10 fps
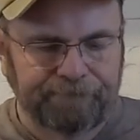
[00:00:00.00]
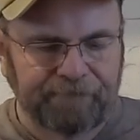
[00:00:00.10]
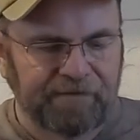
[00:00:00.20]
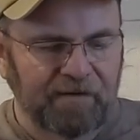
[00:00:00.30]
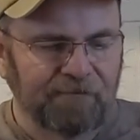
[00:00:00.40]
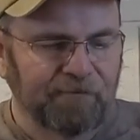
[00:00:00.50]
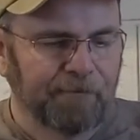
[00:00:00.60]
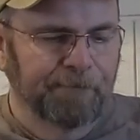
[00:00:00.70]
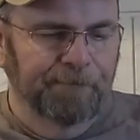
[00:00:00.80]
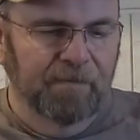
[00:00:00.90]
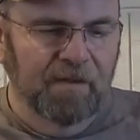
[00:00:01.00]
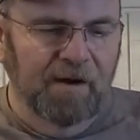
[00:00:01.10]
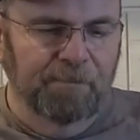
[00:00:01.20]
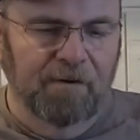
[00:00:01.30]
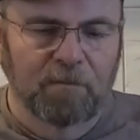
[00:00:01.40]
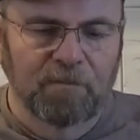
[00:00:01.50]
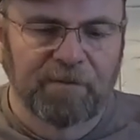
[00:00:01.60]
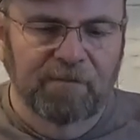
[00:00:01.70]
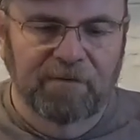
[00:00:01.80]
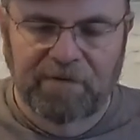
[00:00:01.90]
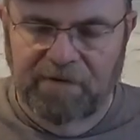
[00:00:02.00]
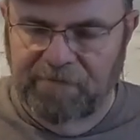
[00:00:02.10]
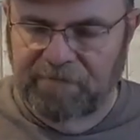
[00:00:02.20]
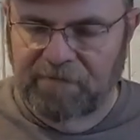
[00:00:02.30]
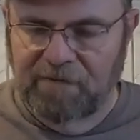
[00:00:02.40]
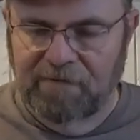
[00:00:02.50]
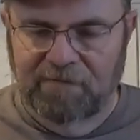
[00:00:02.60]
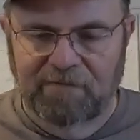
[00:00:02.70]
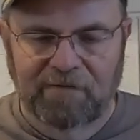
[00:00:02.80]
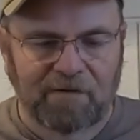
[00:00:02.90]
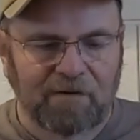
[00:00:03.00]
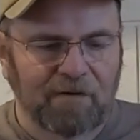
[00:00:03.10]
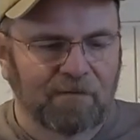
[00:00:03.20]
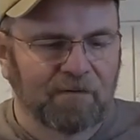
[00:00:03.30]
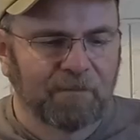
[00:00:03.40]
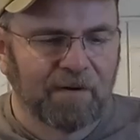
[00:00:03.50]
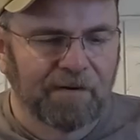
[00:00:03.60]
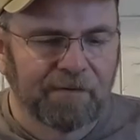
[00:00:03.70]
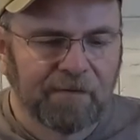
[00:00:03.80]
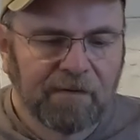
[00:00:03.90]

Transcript: receiver that I probably won't use. I think this is going to go on my